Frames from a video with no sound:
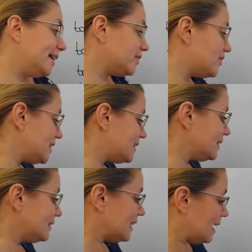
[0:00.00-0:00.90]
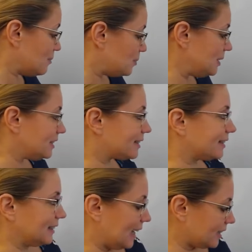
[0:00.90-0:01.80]
this is a bit
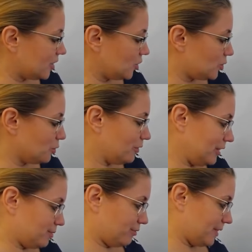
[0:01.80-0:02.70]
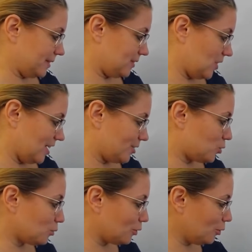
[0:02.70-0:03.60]
connected to this phrase here,
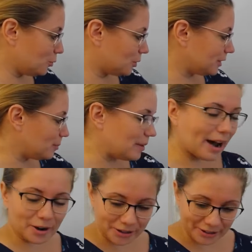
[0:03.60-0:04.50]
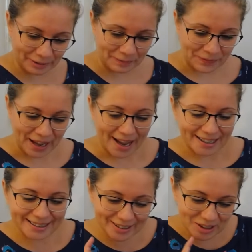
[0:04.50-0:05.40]
to go on about.
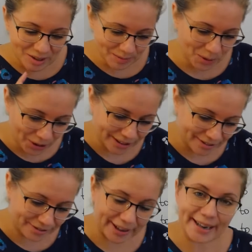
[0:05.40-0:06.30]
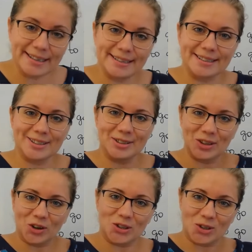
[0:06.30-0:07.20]
It is a smaller phrase, it is
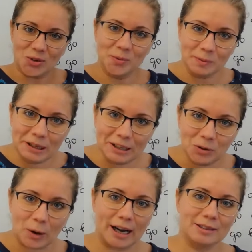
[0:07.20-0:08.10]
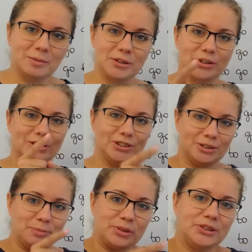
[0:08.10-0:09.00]
not so big one because it's
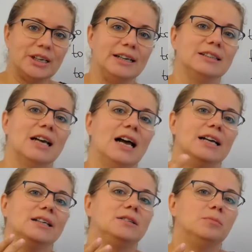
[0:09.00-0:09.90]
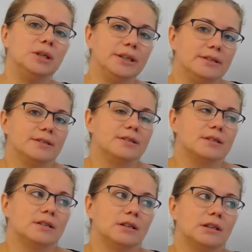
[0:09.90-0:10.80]
precise. It
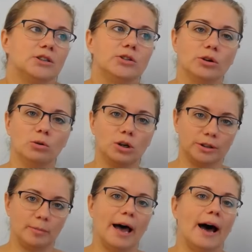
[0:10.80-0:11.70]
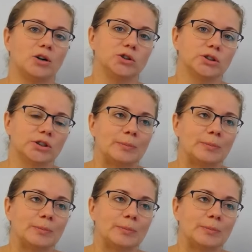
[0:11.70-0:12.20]
means to go on about.